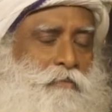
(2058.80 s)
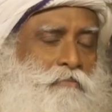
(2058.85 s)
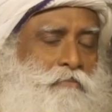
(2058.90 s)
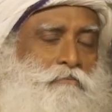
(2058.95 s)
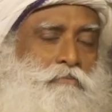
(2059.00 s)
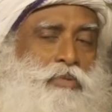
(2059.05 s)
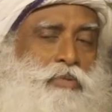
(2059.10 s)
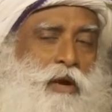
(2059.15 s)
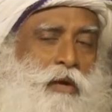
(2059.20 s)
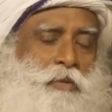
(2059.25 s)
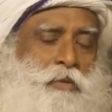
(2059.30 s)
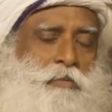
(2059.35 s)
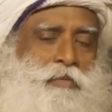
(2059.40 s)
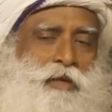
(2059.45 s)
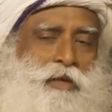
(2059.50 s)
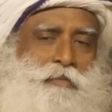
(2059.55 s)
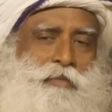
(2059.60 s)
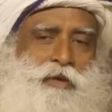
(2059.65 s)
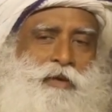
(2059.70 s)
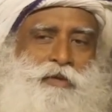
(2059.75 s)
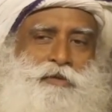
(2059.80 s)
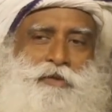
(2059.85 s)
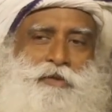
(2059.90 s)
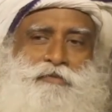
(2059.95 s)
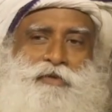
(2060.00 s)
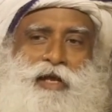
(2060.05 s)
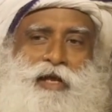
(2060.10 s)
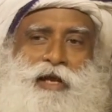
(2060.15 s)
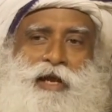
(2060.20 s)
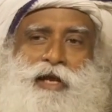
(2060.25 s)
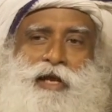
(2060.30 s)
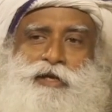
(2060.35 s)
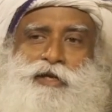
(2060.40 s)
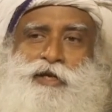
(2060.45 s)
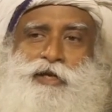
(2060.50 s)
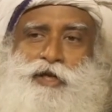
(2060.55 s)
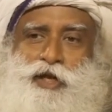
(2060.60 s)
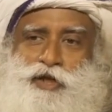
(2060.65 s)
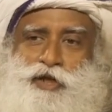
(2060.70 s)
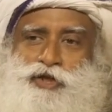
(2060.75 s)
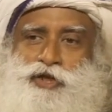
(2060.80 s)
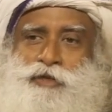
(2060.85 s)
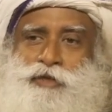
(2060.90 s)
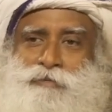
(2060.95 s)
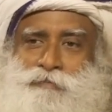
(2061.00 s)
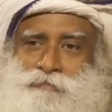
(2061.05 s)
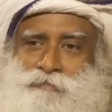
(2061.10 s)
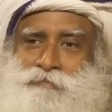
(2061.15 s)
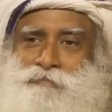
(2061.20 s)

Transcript: probably because of their land connection.